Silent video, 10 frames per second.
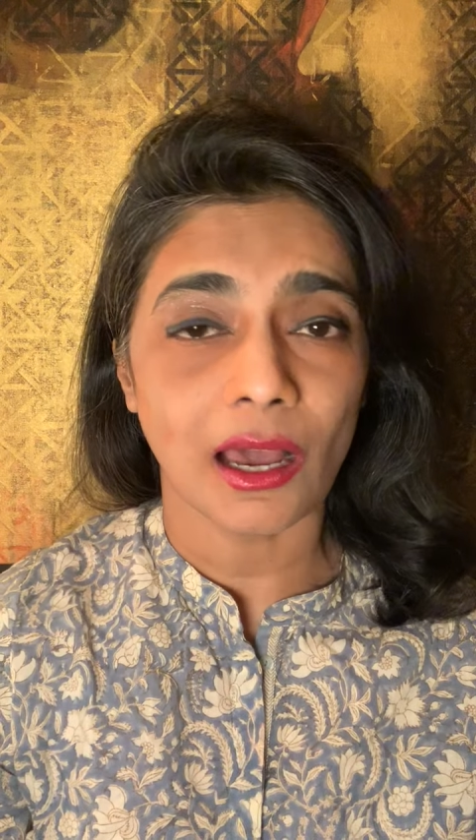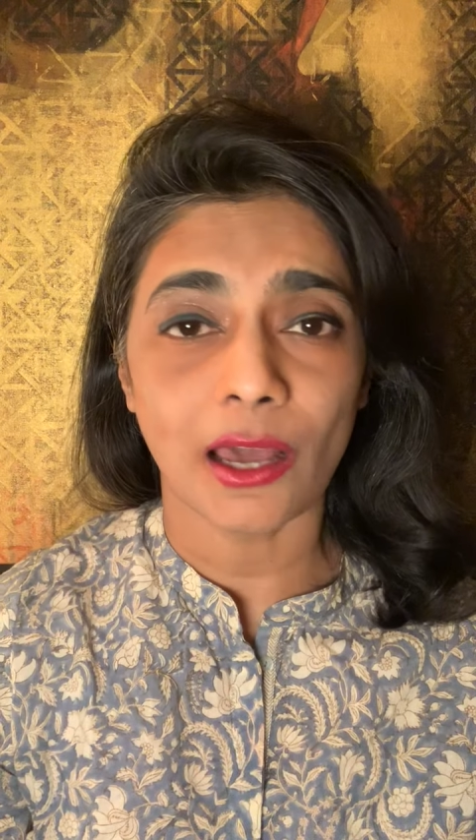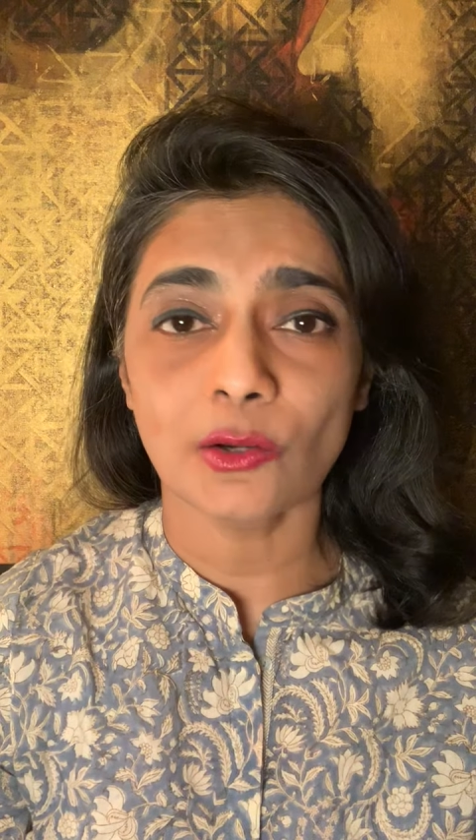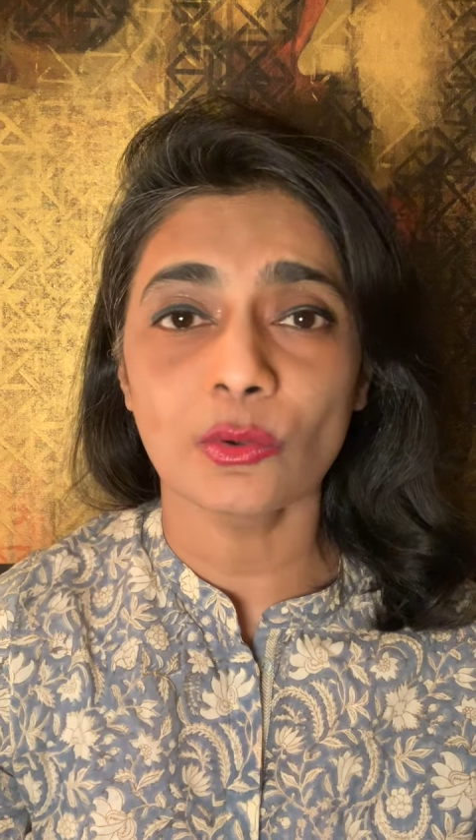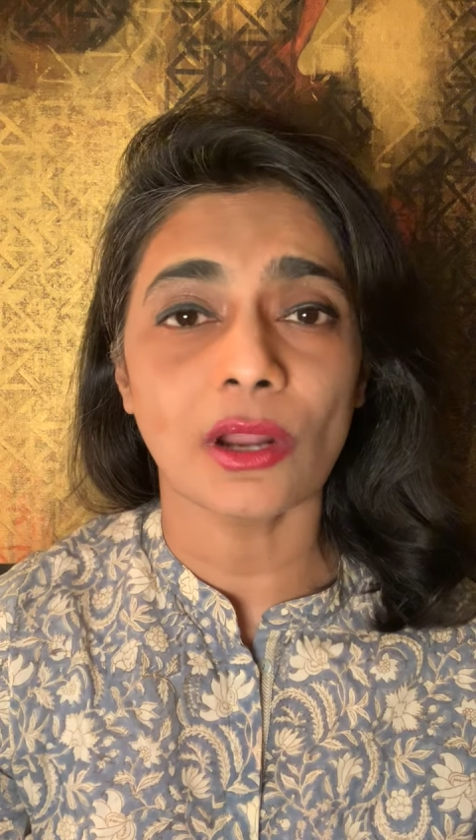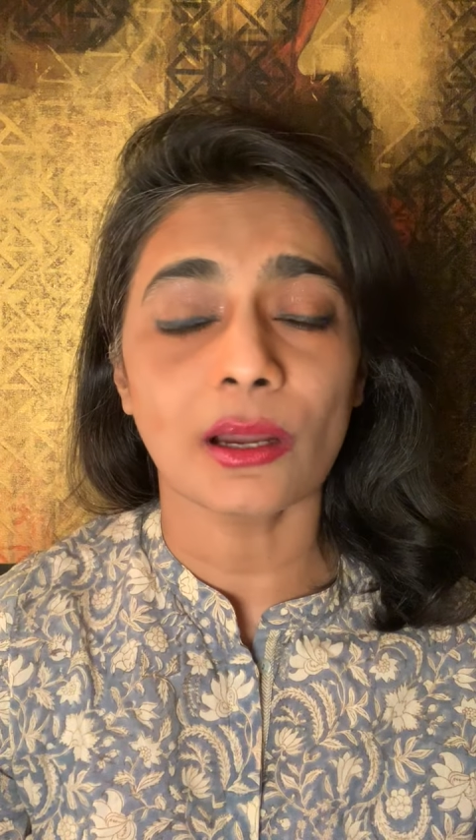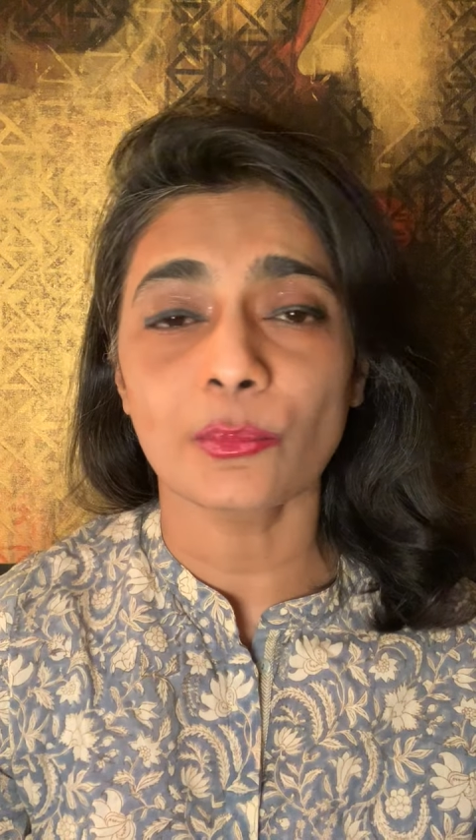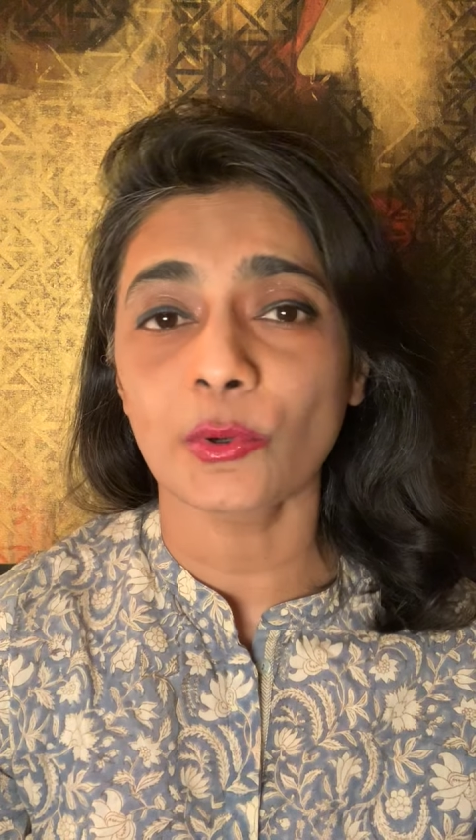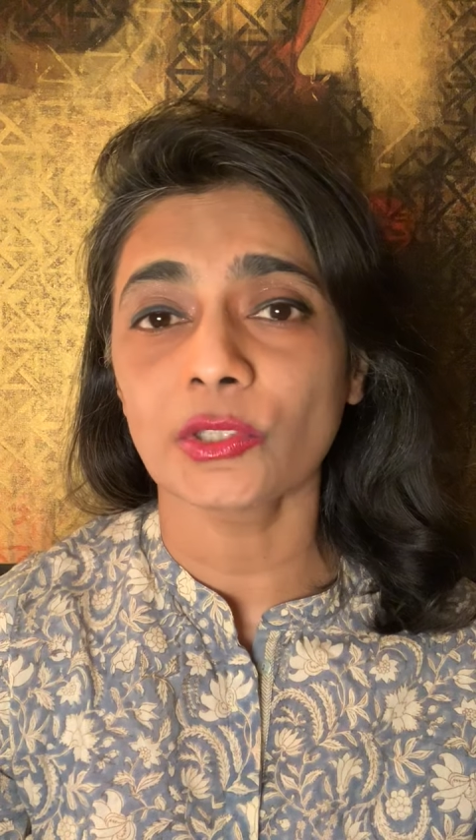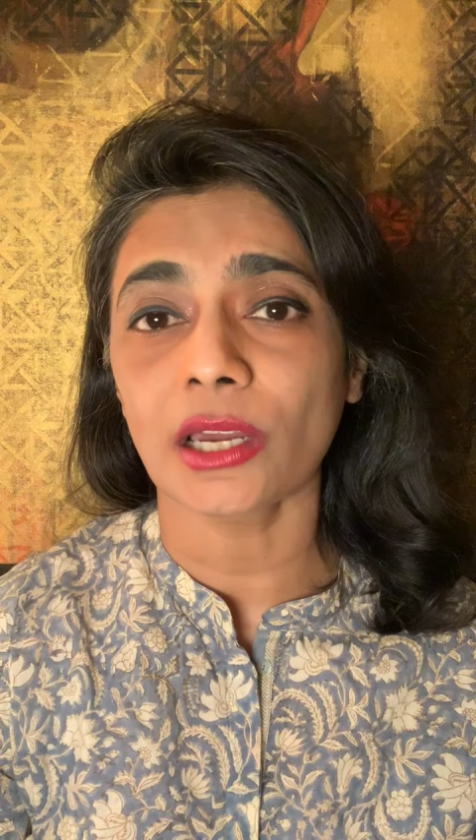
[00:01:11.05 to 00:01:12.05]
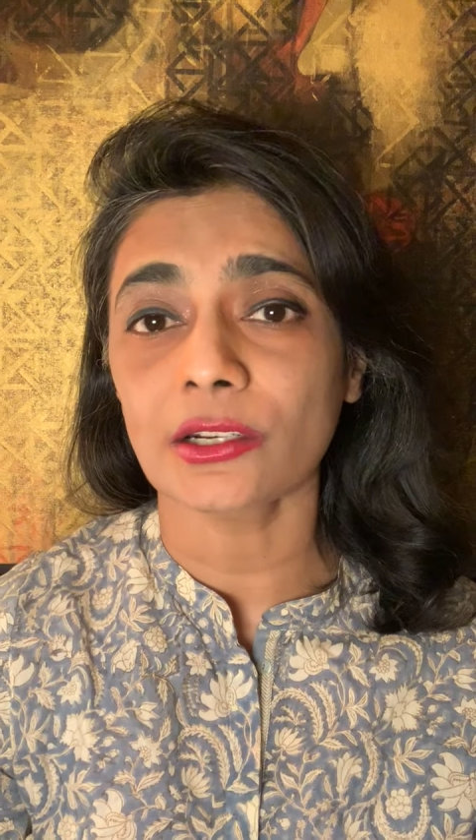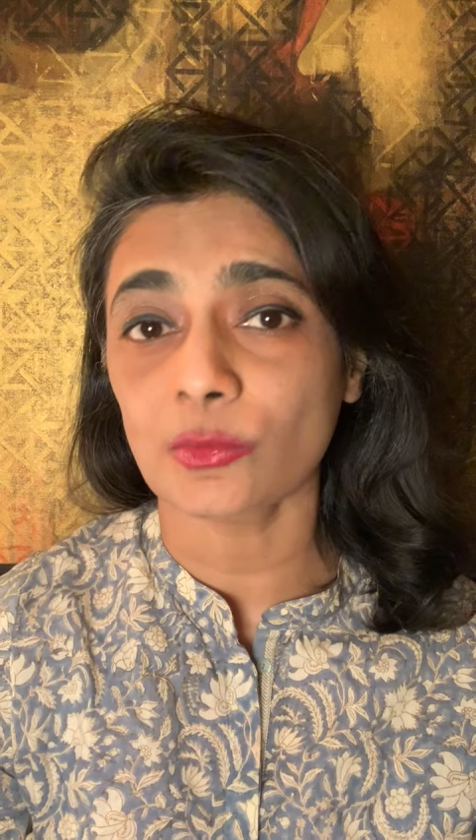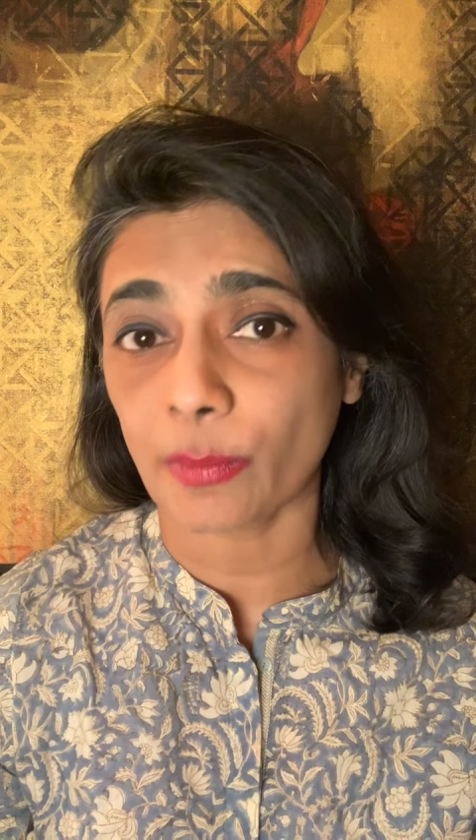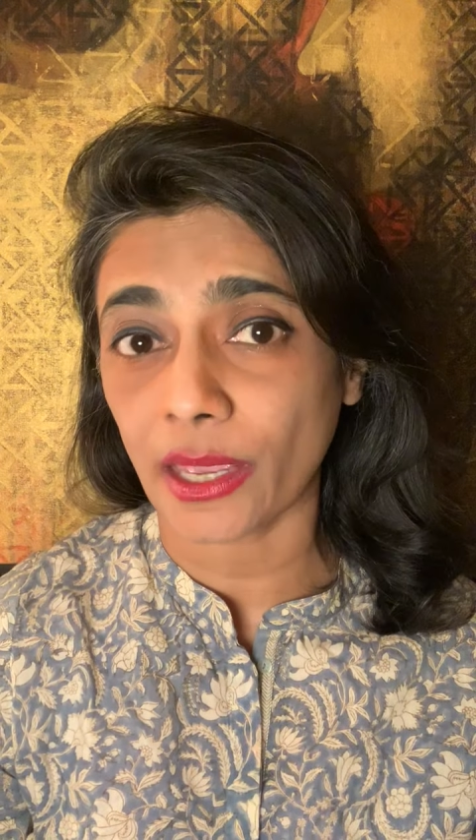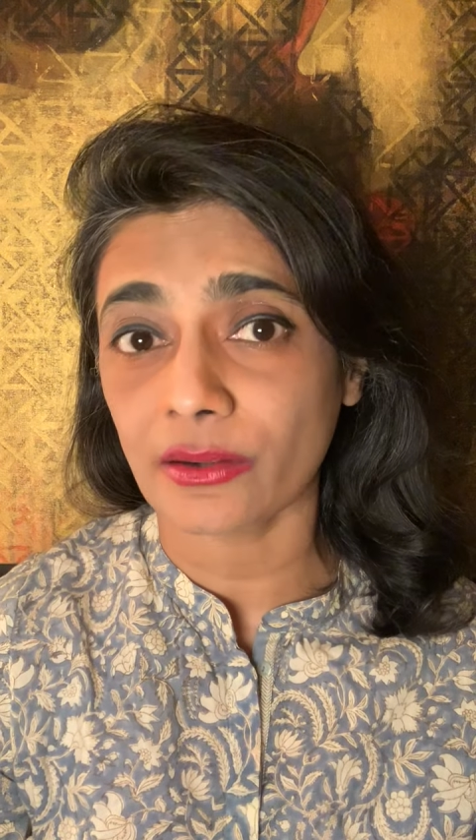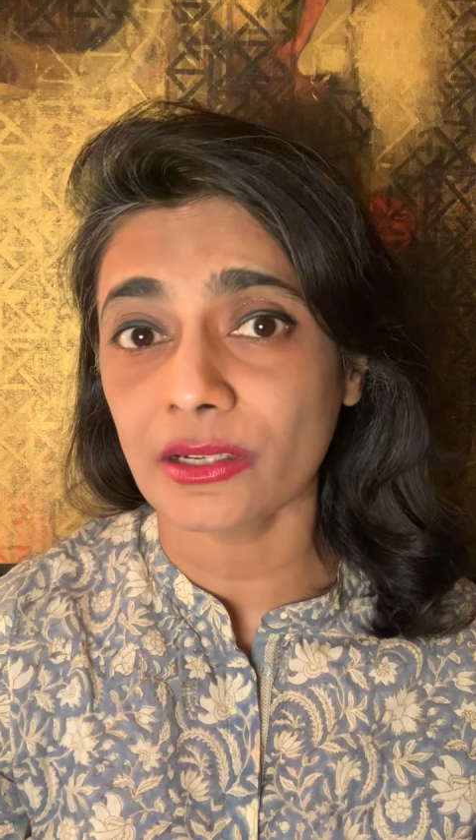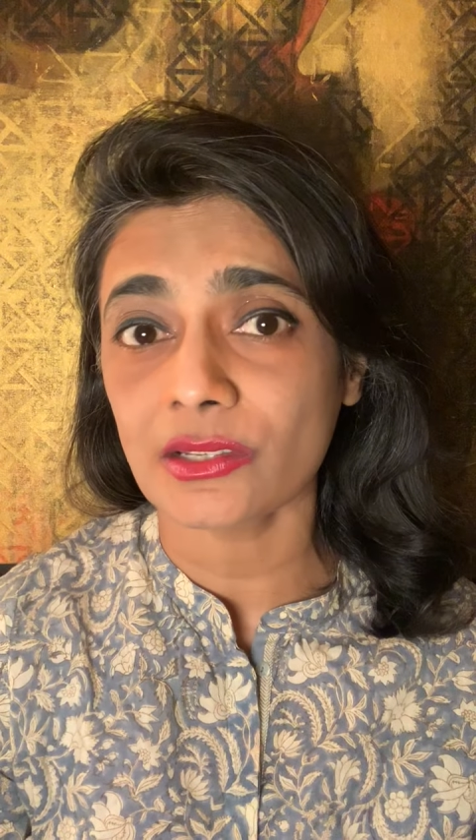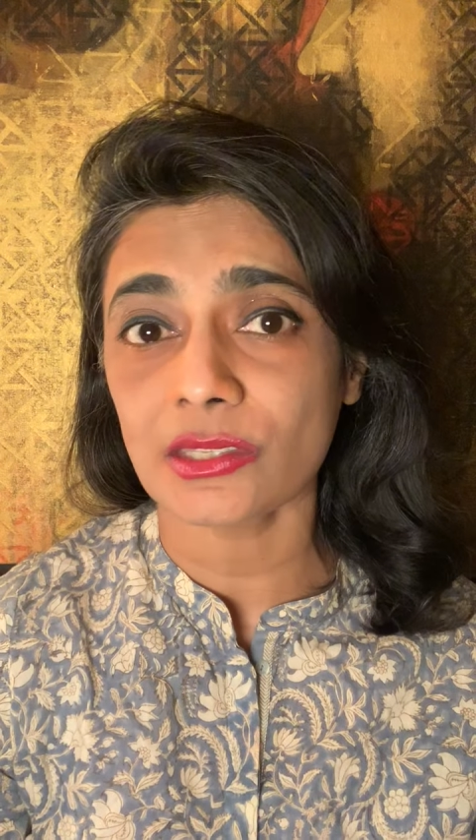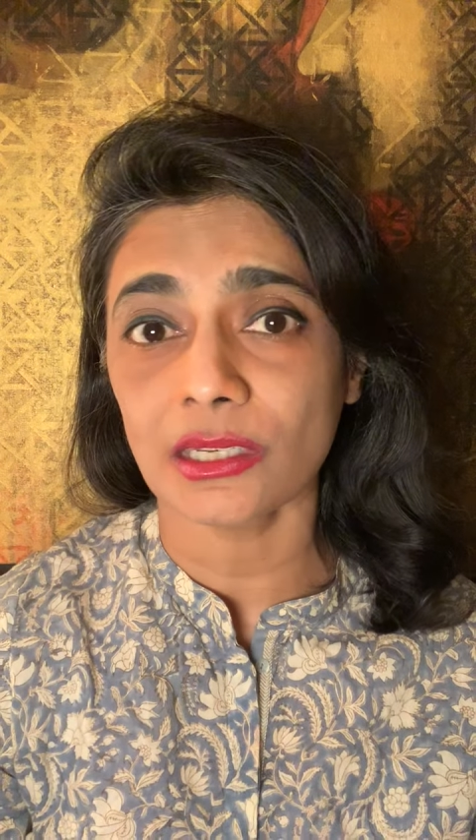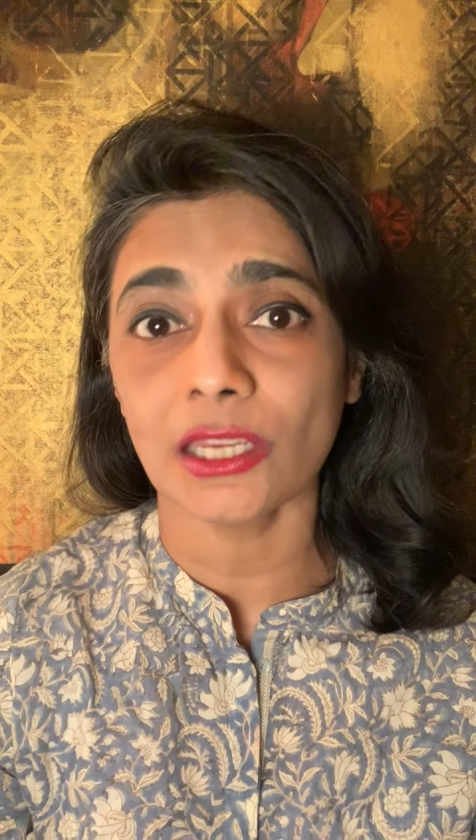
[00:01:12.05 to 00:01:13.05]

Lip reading: Anurag Podar's parents